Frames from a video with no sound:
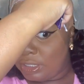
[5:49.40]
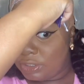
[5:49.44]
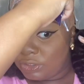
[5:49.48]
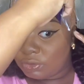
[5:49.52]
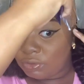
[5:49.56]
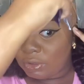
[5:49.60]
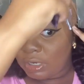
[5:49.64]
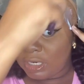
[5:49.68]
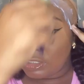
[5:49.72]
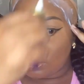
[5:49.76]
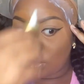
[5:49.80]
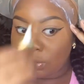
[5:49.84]

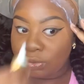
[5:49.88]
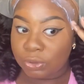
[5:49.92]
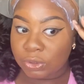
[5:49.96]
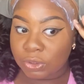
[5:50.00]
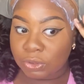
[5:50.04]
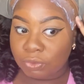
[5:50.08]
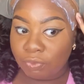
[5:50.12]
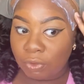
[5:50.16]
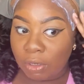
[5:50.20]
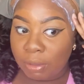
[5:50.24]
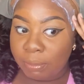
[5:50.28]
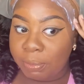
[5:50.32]
try to
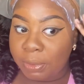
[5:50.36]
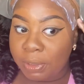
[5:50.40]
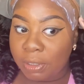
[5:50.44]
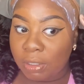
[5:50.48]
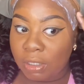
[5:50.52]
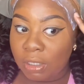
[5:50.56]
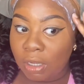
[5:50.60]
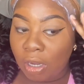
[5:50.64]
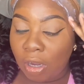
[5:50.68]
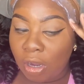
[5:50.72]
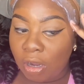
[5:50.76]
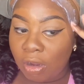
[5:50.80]
scrub it
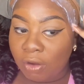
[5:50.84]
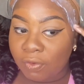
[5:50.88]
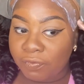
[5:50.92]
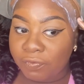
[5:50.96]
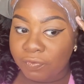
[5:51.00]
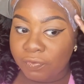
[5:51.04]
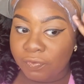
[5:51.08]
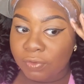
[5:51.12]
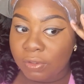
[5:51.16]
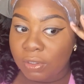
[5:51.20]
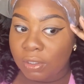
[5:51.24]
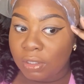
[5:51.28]

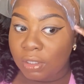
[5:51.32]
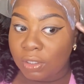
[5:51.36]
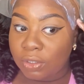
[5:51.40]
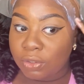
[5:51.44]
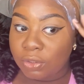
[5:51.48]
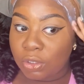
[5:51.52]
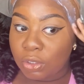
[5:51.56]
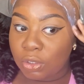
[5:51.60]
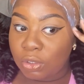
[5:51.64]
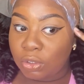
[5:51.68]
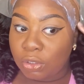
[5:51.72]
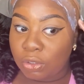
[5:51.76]
off
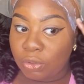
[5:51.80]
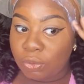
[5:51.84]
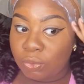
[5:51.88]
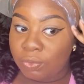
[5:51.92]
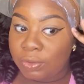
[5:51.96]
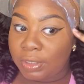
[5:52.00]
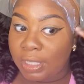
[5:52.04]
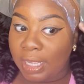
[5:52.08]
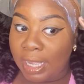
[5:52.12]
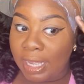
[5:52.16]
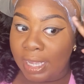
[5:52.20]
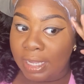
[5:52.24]
the glue
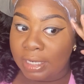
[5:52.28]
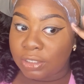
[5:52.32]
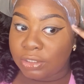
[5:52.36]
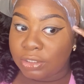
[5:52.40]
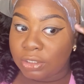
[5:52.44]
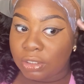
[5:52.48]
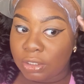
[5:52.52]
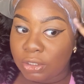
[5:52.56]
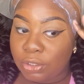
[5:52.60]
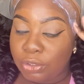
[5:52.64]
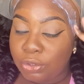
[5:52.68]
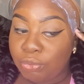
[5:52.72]
that
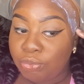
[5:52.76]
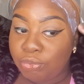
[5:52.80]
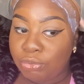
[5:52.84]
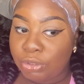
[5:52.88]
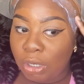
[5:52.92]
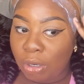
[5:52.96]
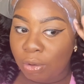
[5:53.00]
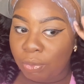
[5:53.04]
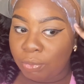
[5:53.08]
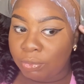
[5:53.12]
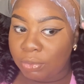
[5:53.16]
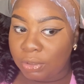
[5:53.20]
you
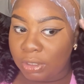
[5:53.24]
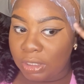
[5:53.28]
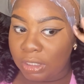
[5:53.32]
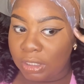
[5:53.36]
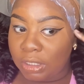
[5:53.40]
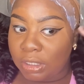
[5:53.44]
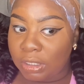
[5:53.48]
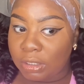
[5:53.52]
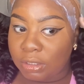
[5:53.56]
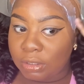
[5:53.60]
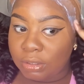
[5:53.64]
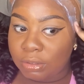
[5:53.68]
don't
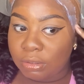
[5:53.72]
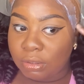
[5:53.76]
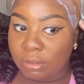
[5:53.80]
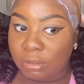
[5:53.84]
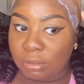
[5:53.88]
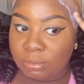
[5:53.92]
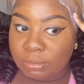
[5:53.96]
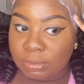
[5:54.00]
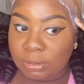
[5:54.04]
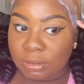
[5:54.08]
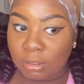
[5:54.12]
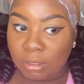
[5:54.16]
need. You know what
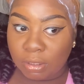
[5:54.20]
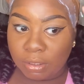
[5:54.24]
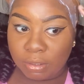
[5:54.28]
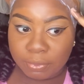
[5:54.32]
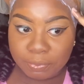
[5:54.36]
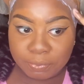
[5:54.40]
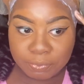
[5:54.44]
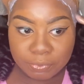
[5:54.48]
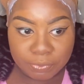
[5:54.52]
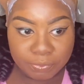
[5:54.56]
I'm saying?